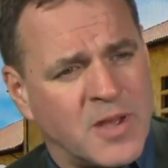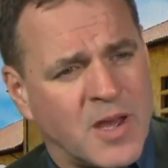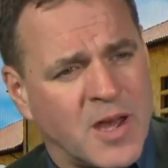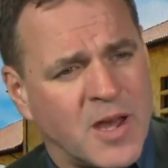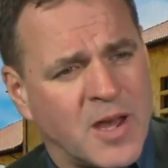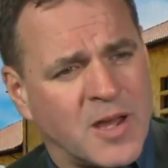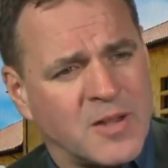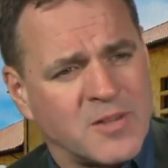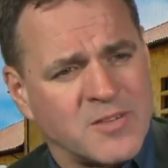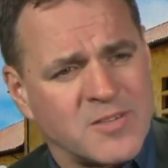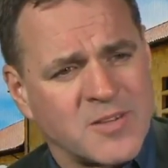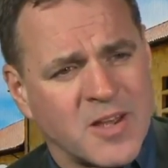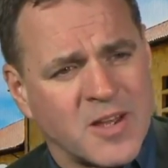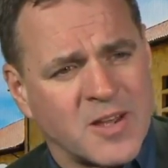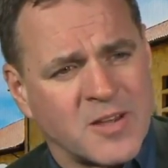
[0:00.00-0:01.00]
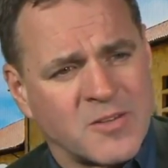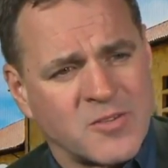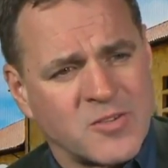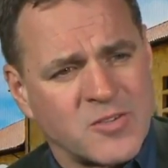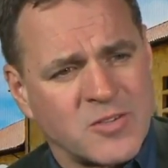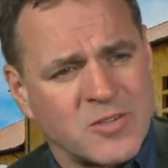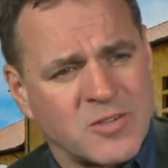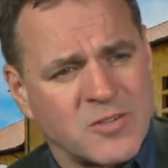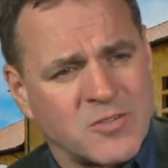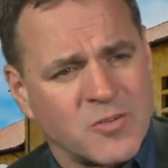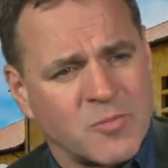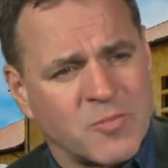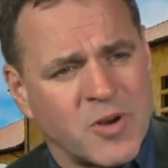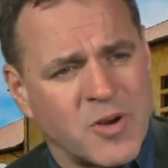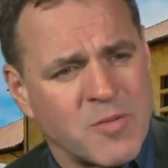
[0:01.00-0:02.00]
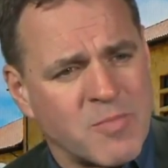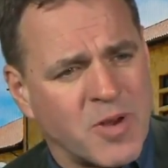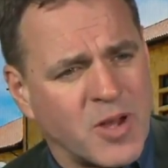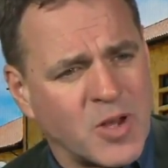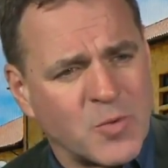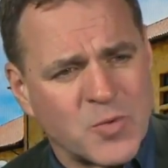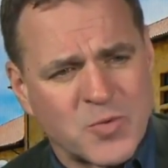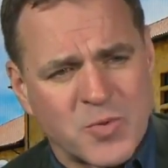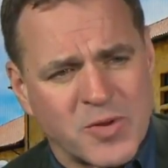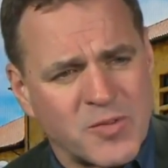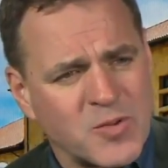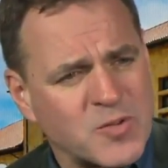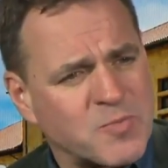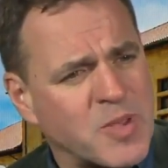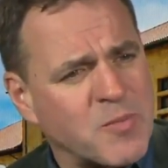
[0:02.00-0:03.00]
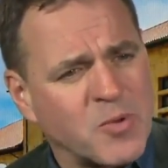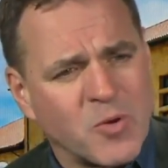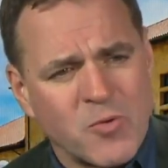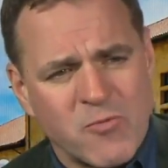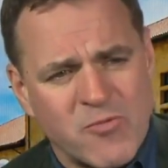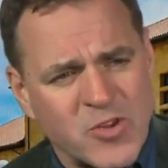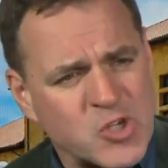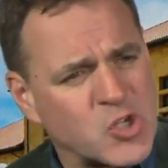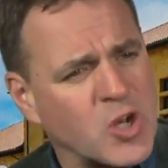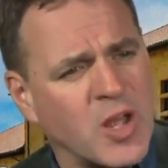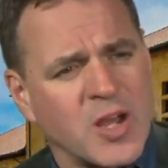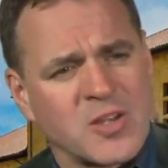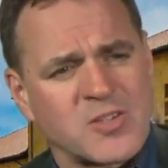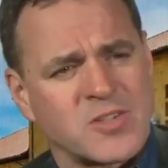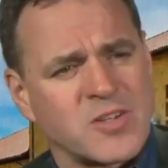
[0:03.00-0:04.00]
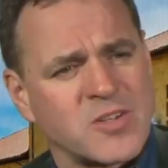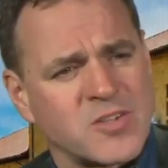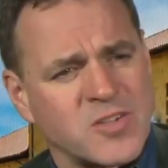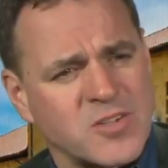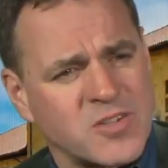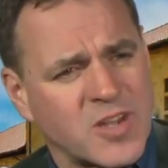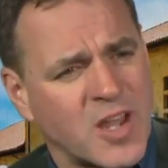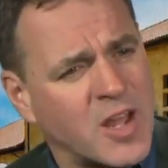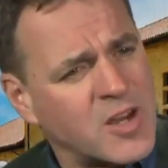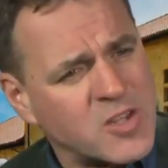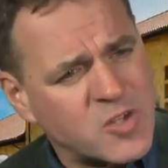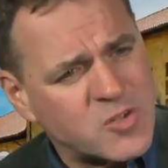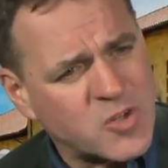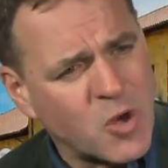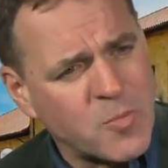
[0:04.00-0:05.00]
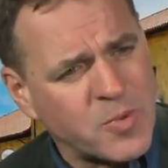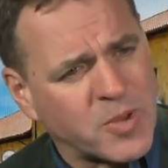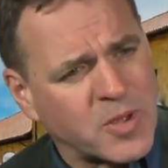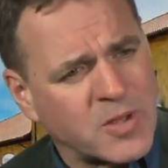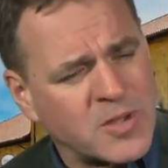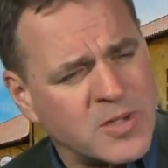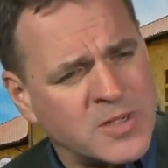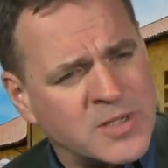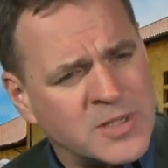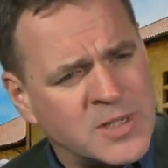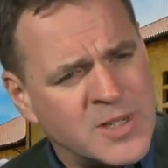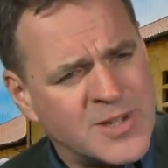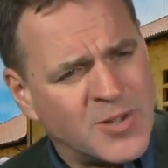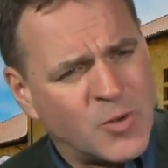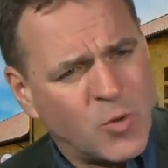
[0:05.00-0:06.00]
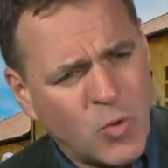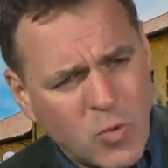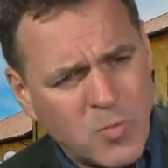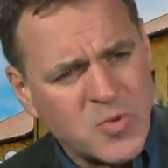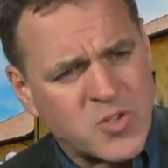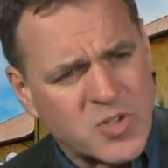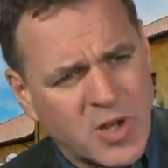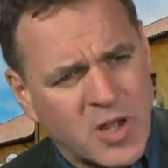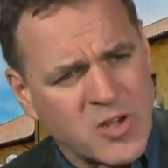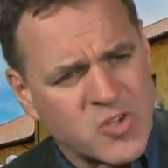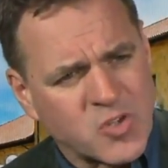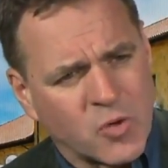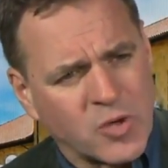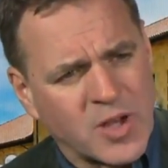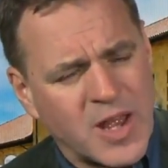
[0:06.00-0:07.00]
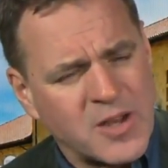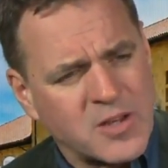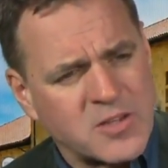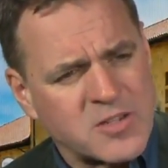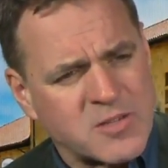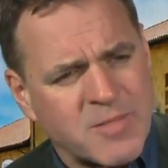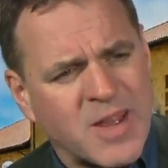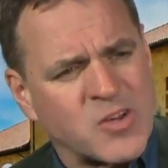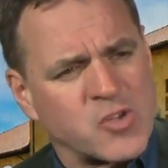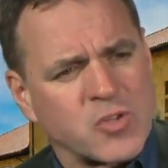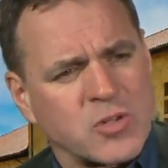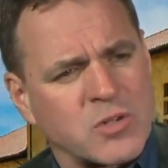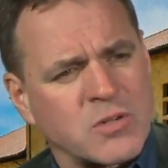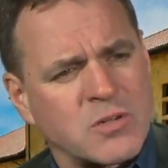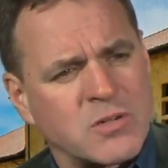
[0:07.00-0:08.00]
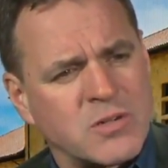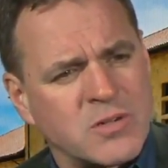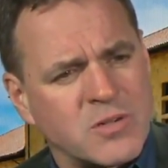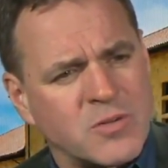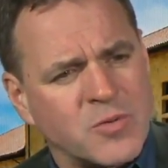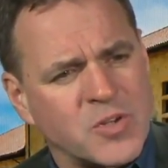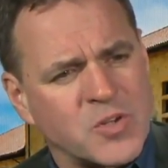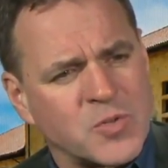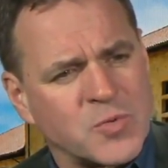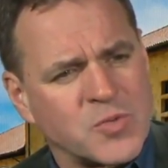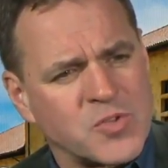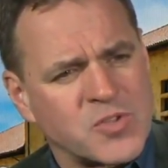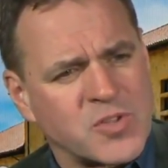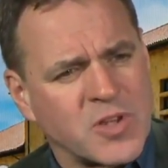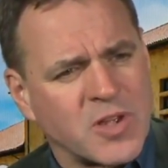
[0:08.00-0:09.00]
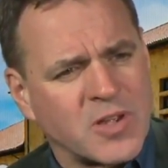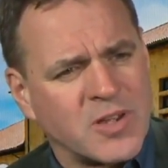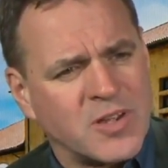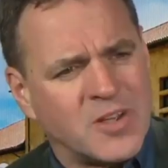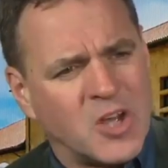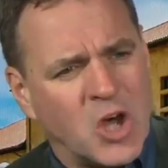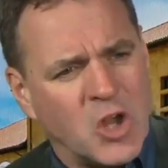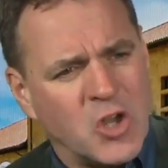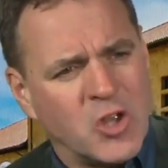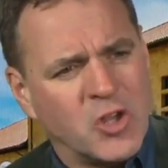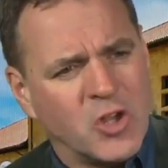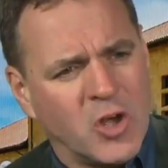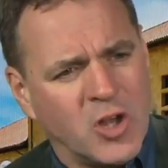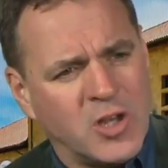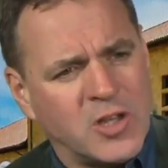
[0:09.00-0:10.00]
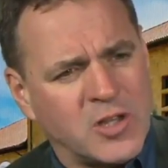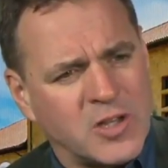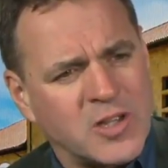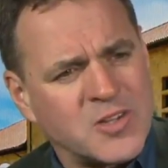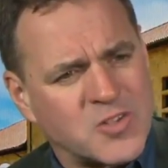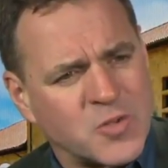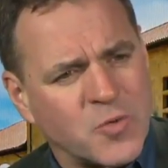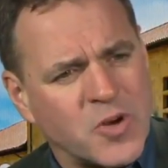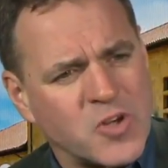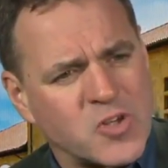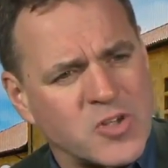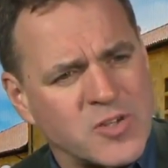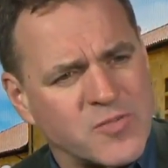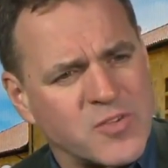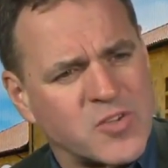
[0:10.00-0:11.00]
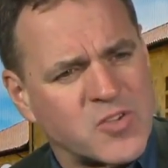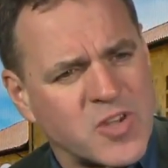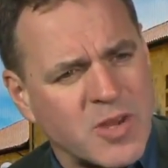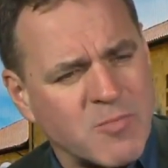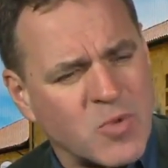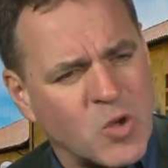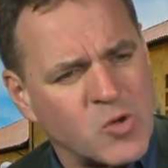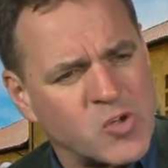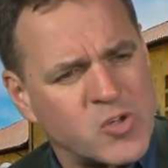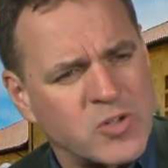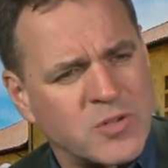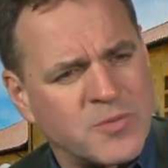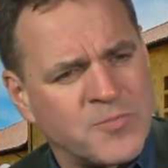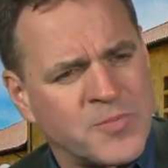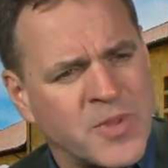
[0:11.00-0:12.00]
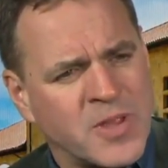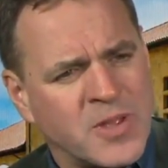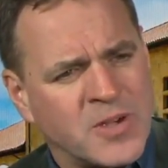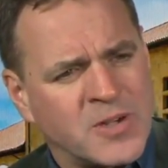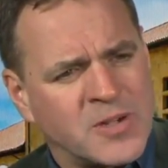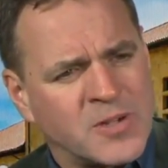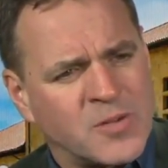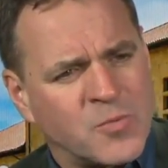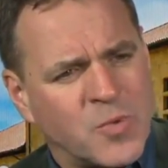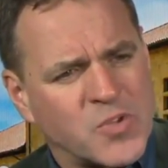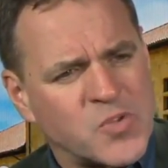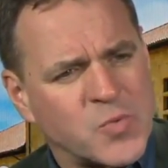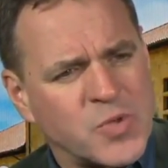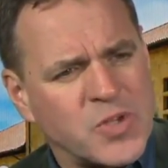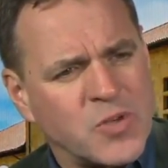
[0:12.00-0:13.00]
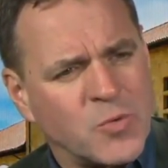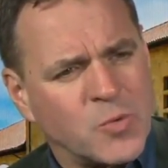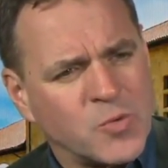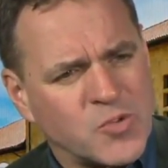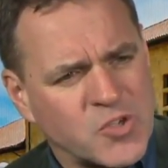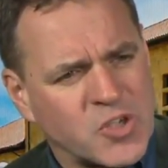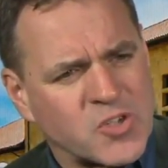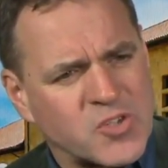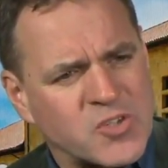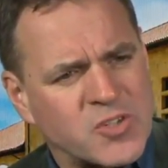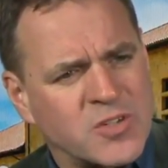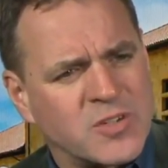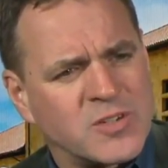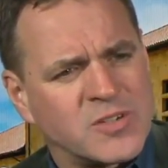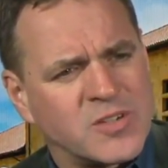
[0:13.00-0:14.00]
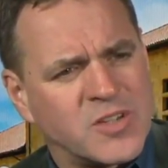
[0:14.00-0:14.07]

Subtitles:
And John Perry Barlow was one of those people who visualized this as a kind of utopia, almost like John Lennon's Imagine, which was an earlier iteration of the same notion. Once we all just